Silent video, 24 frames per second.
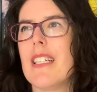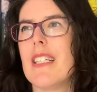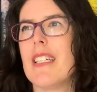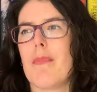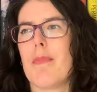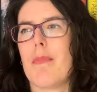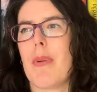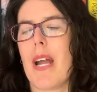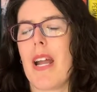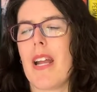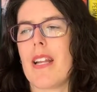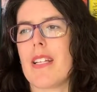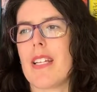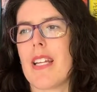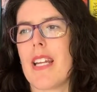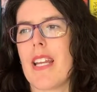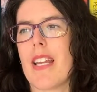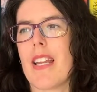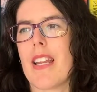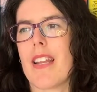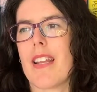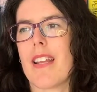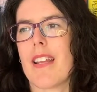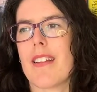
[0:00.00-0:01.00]
but
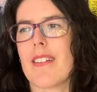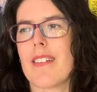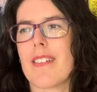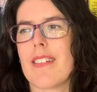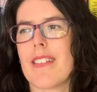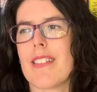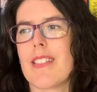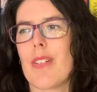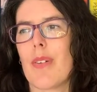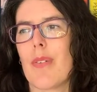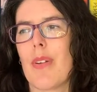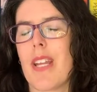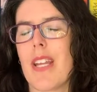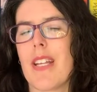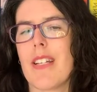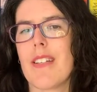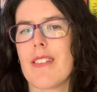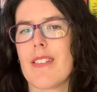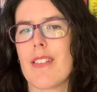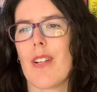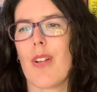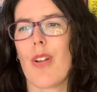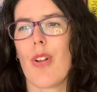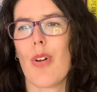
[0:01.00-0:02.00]
he doesn't